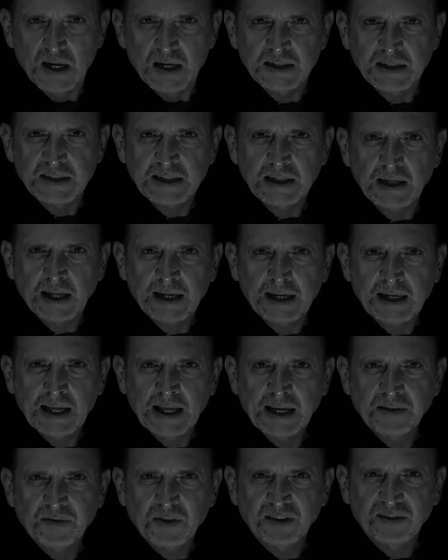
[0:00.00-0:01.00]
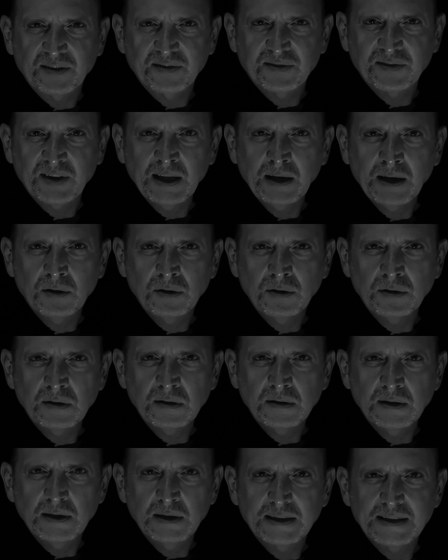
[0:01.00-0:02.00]
until at length a
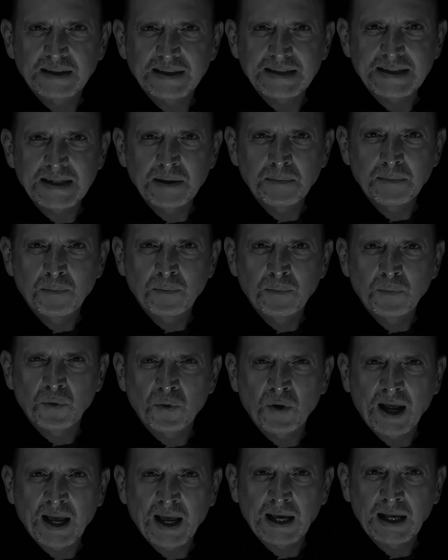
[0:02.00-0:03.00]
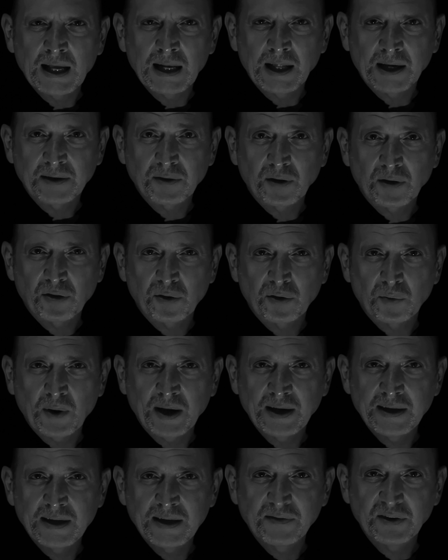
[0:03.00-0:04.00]
single dim ray, like the
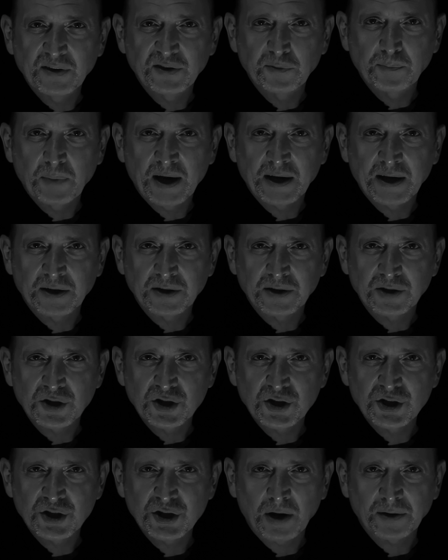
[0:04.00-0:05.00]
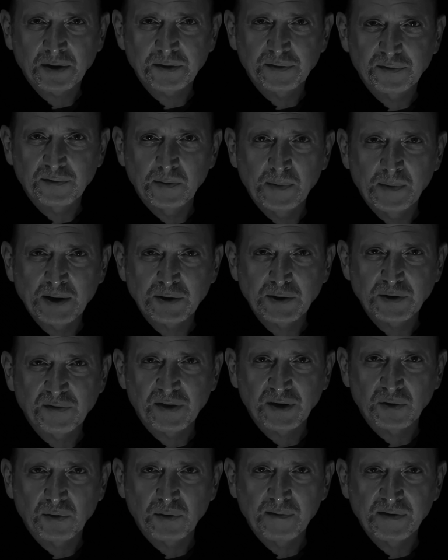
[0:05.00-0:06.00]
thread of a spider, shot from out
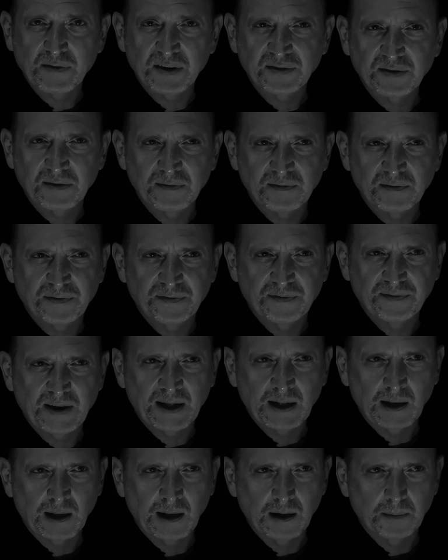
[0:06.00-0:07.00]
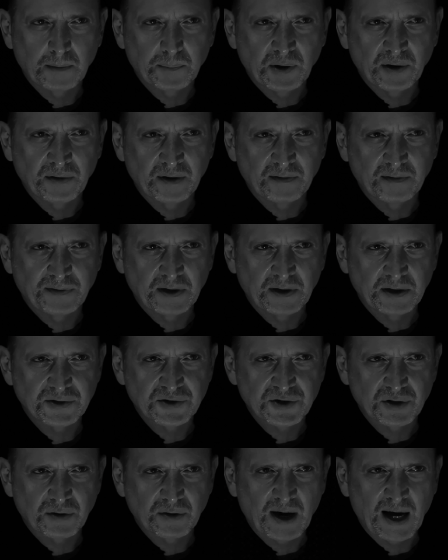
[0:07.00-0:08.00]
of the crevice and fell upon the
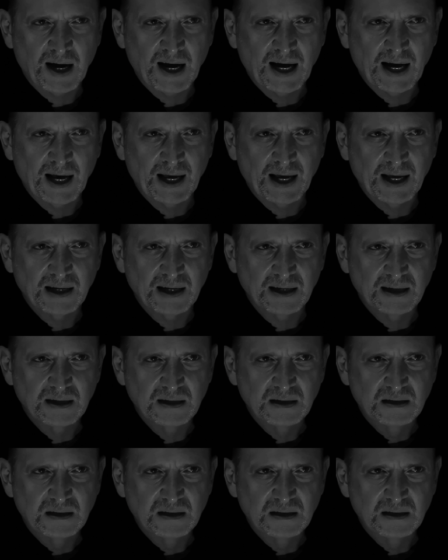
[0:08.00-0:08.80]
vulture eye.